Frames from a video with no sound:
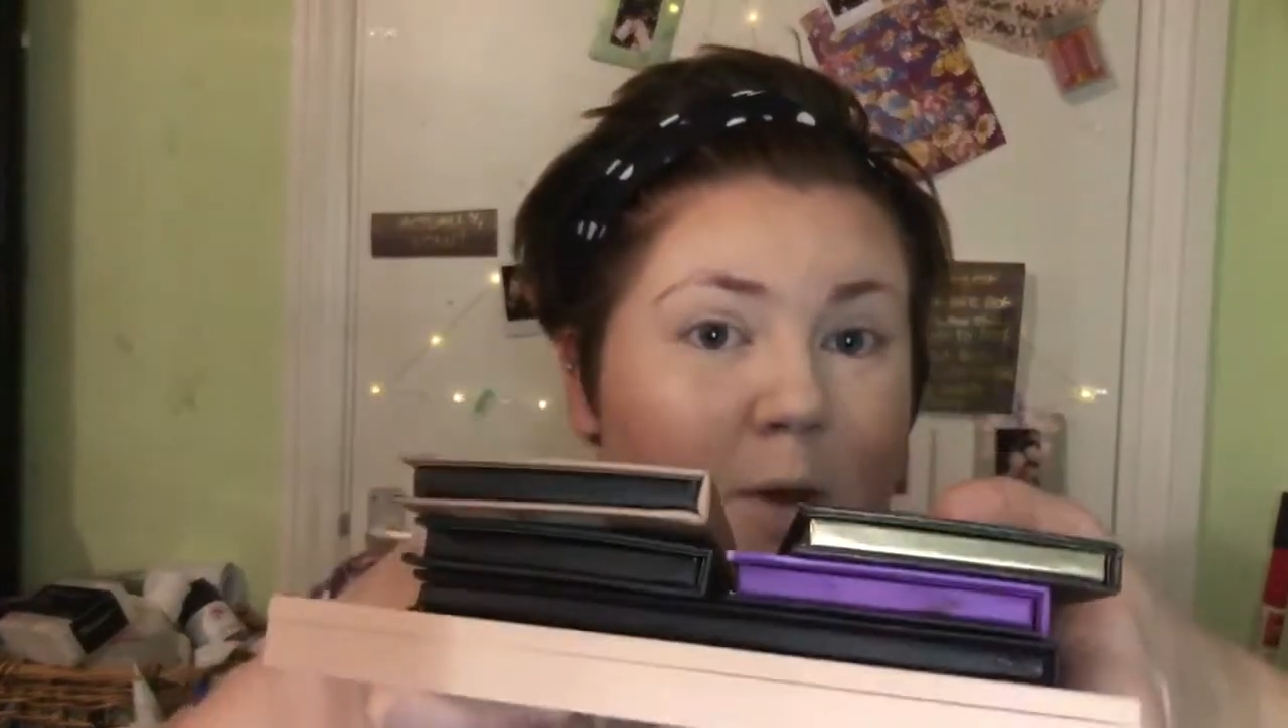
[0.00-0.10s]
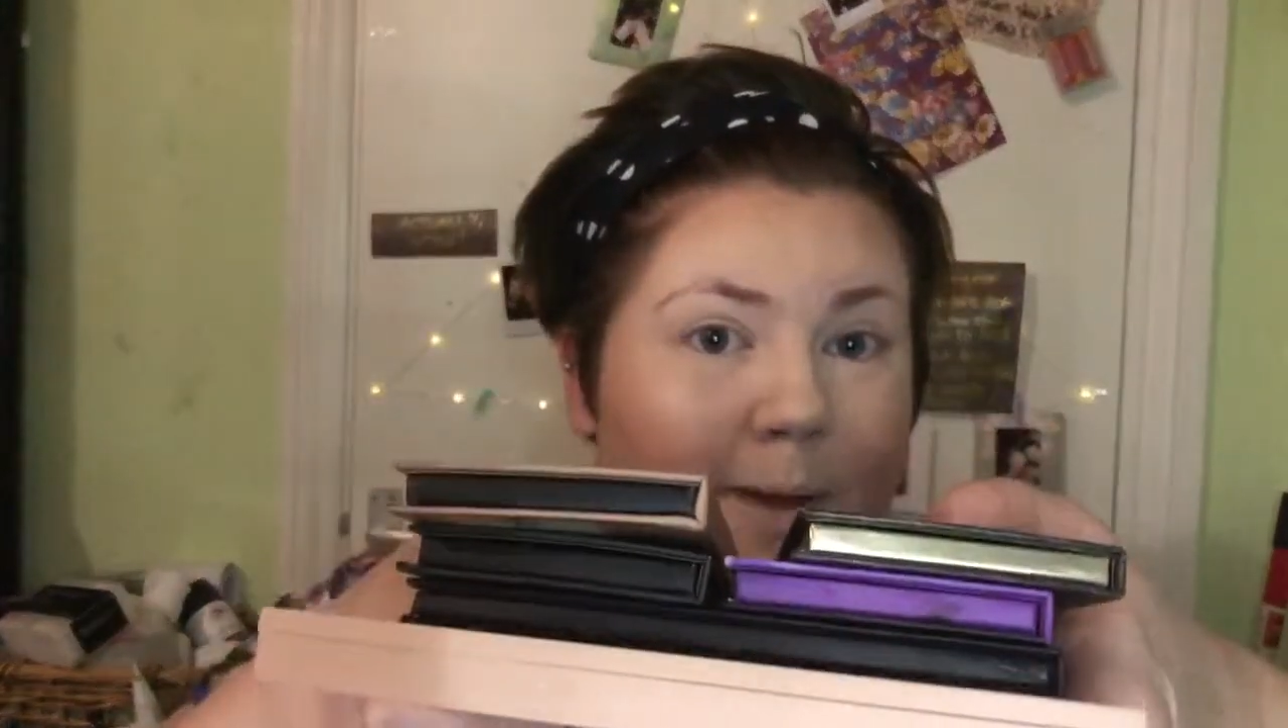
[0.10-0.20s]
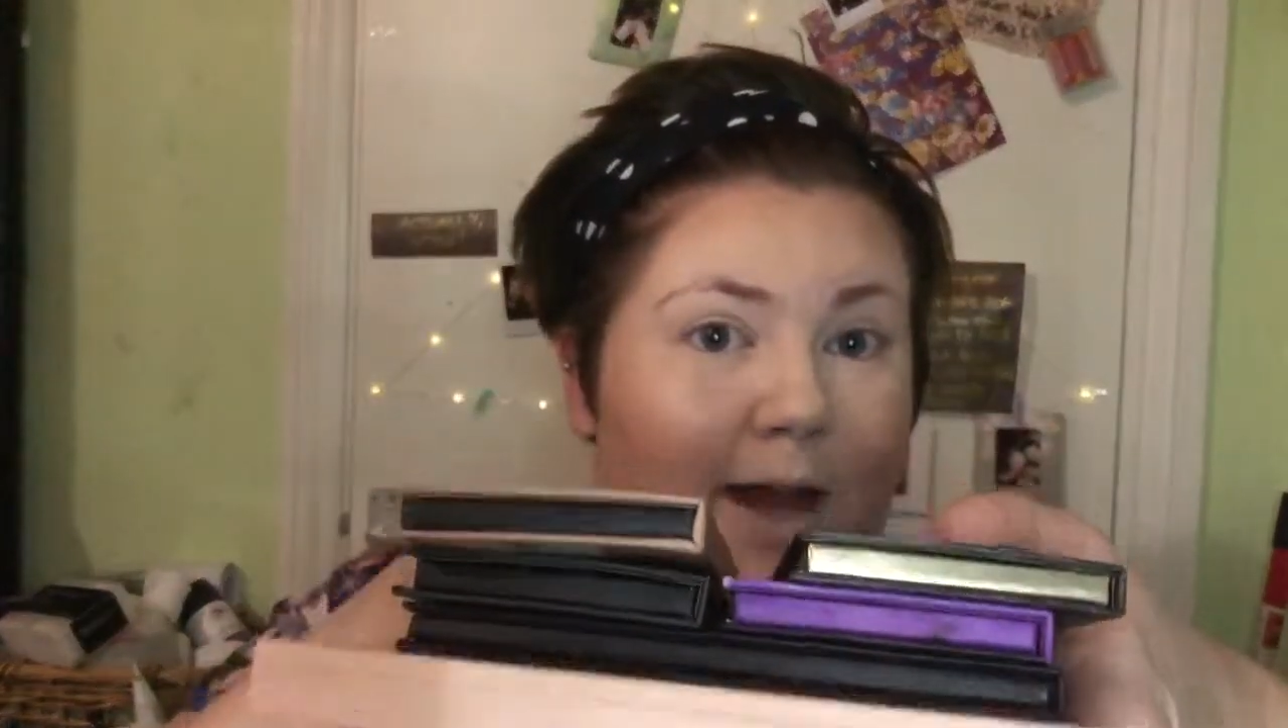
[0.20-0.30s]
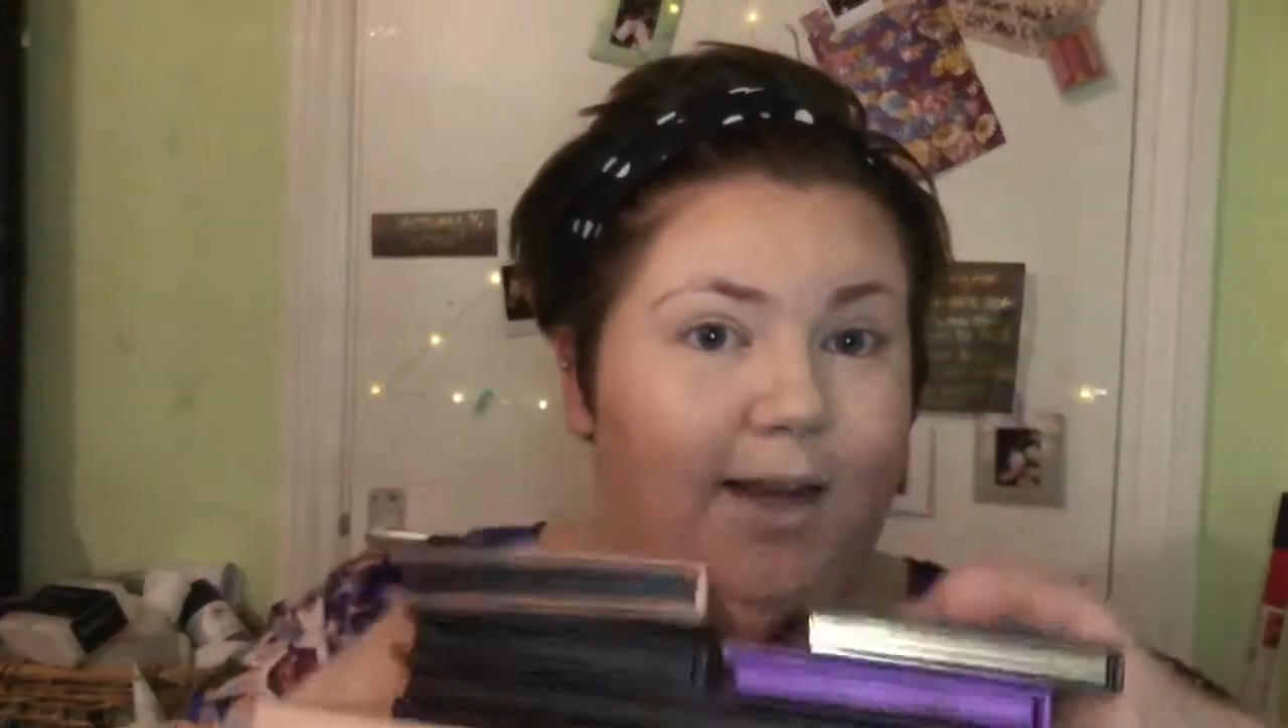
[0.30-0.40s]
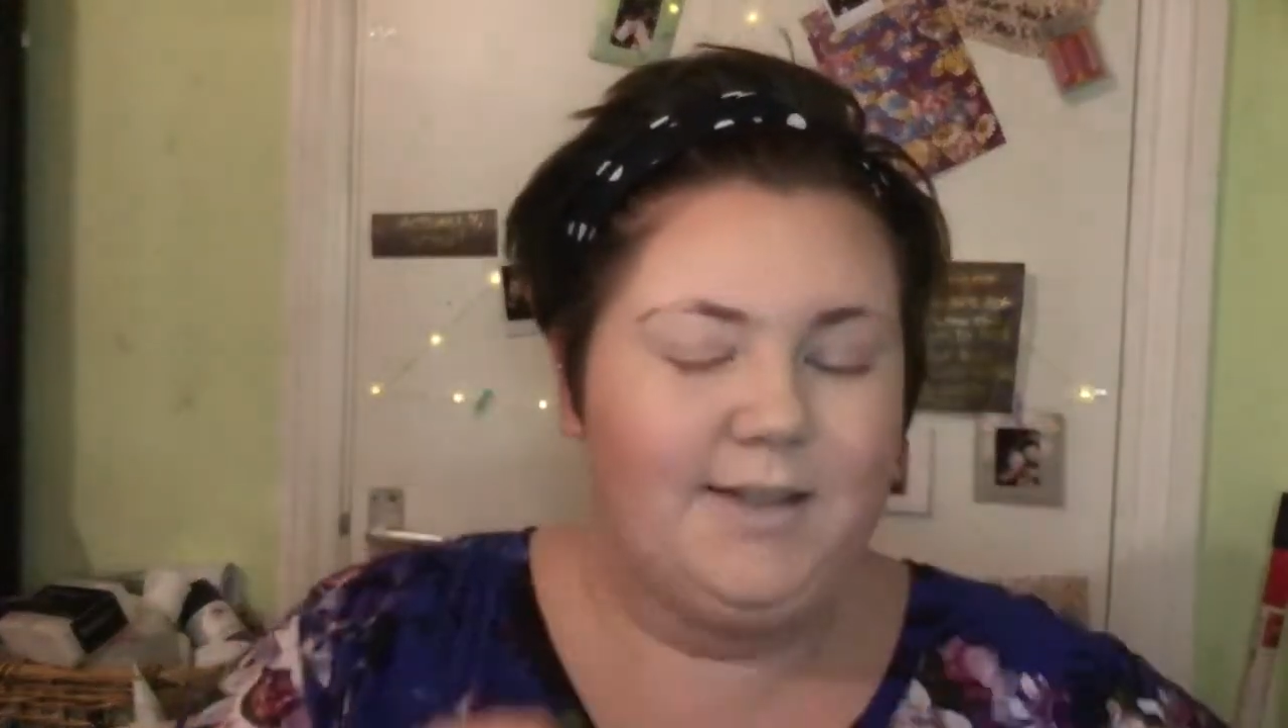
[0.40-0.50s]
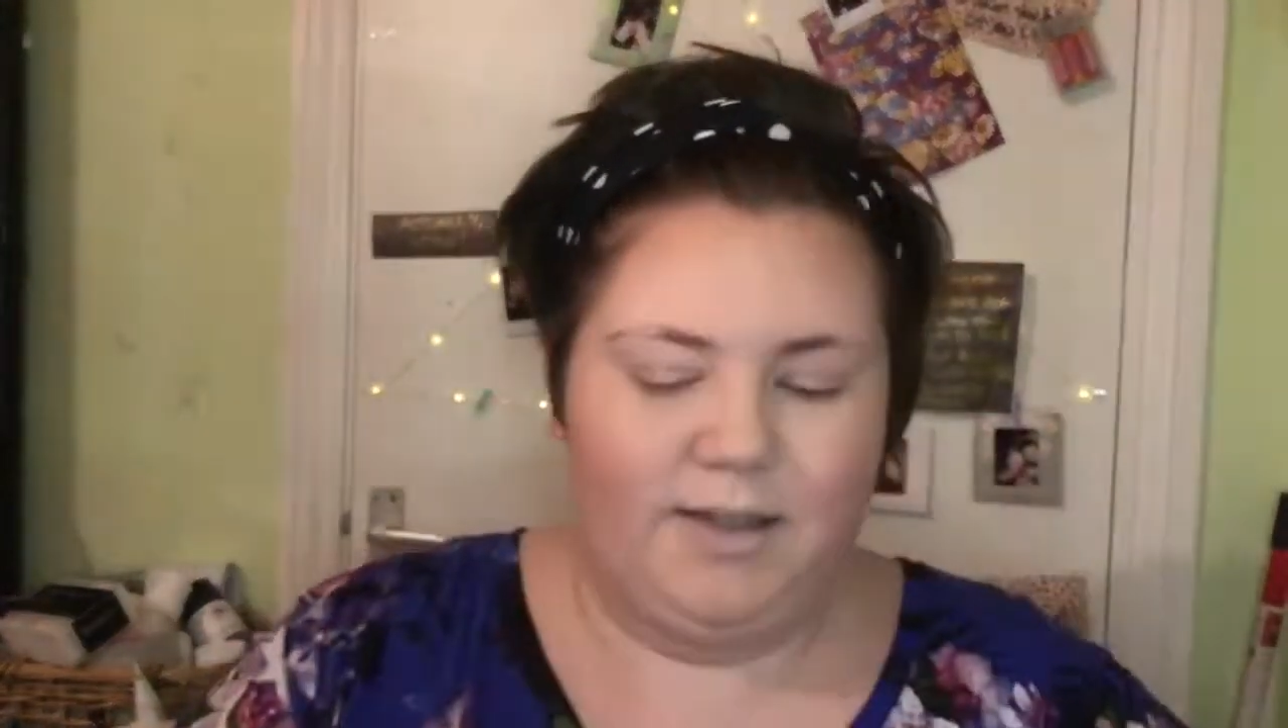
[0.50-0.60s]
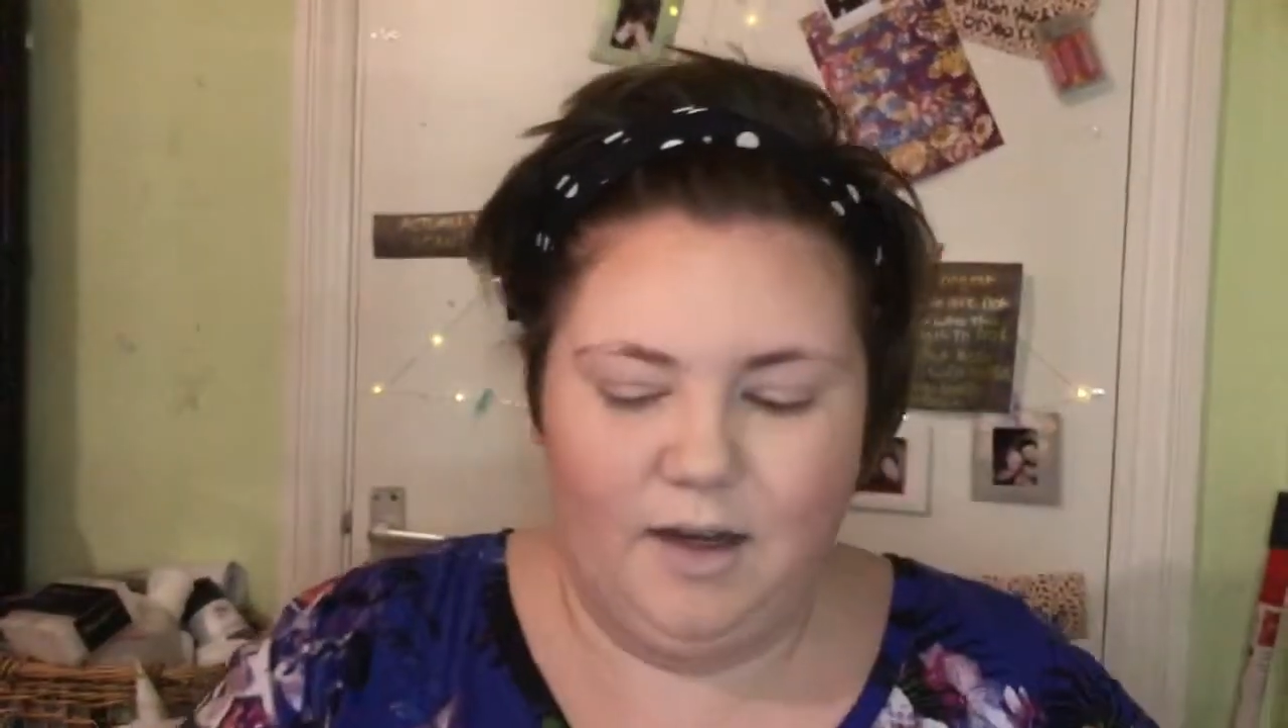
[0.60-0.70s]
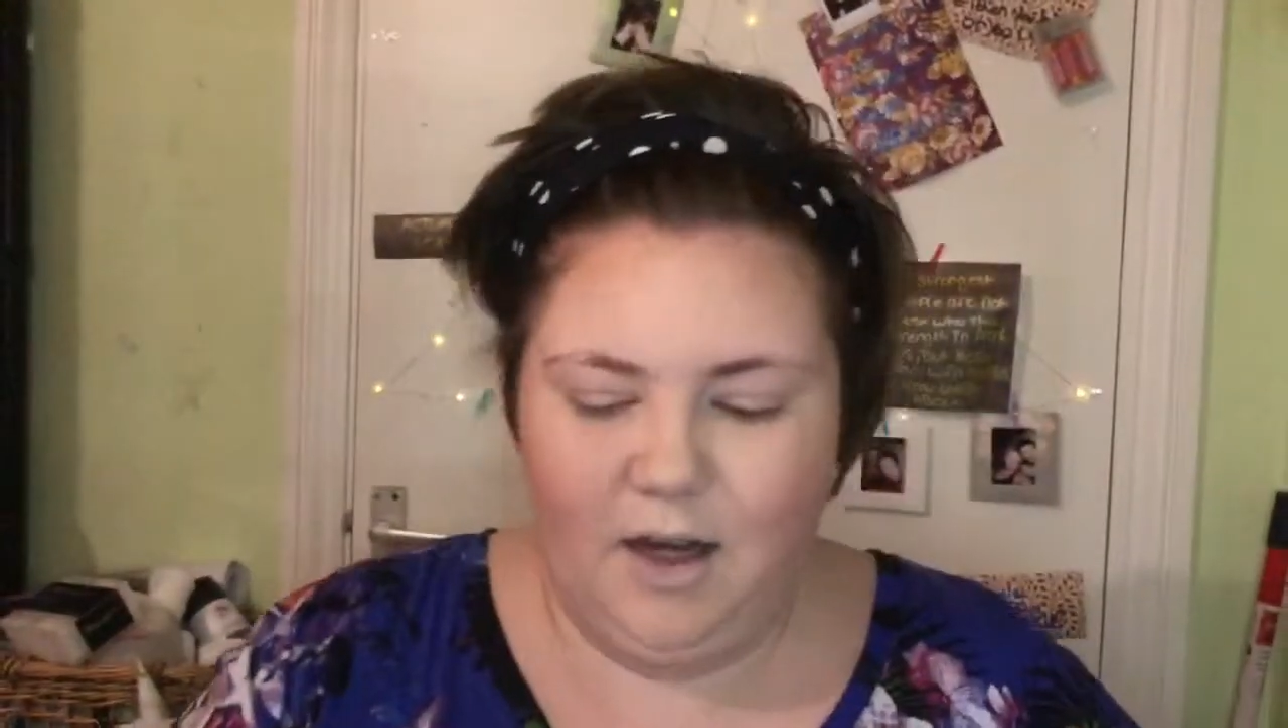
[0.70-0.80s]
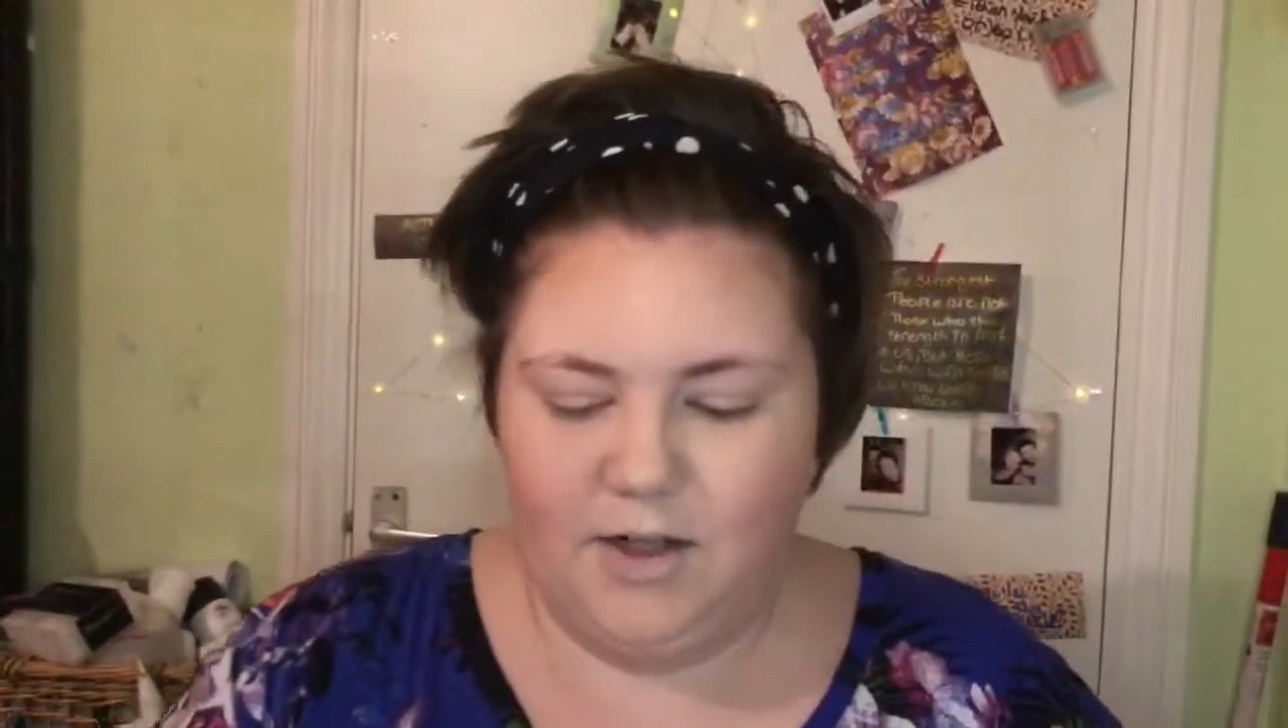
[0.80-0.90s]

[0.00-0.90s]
palettes